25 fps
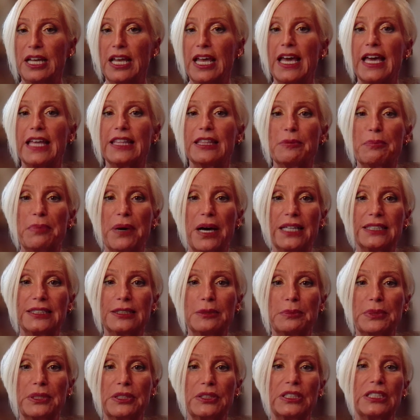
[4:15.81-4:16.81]
and the
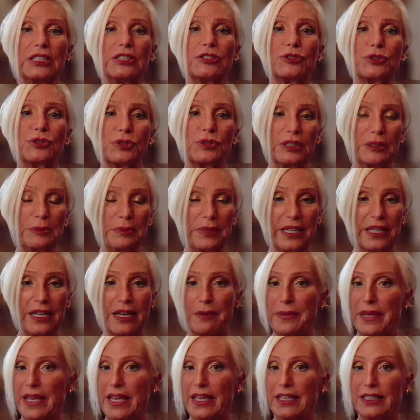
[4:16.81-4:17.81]
possibilities truly
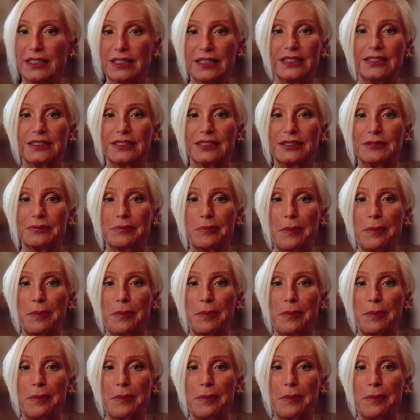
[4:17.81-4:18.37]
become endless.